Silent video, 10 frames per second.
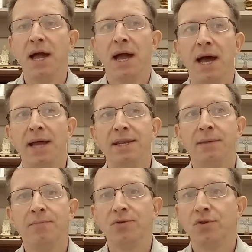And
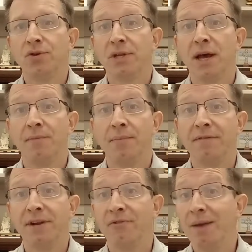they produced a
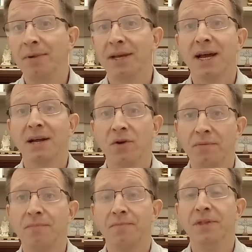perfect replica,
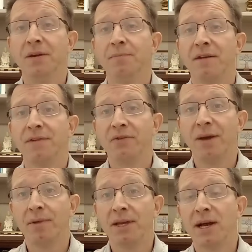or near perfect
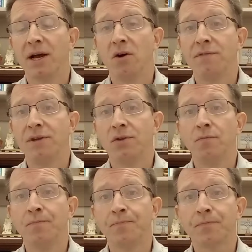replica, of the
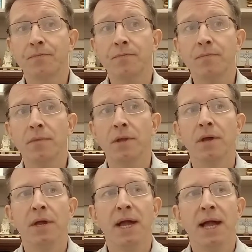tomb.
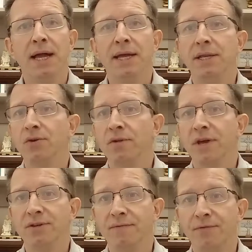In
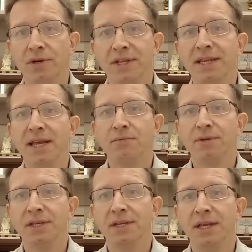2014, that
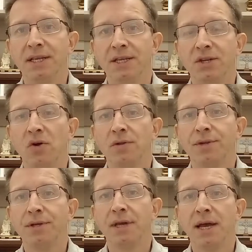was
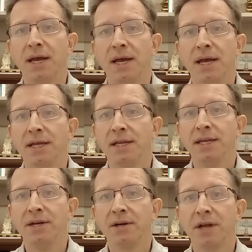installed
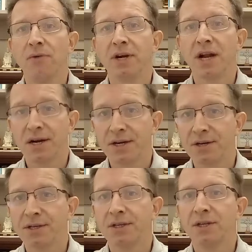near Howard
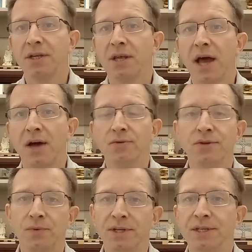Carter's
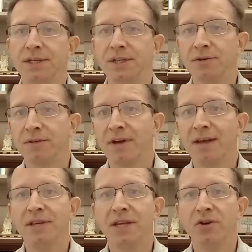house, which is still
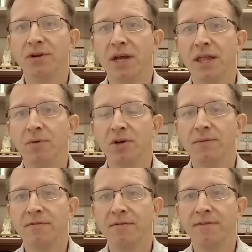surviving down at the
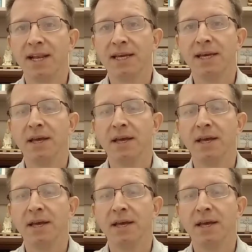bottom of the valley.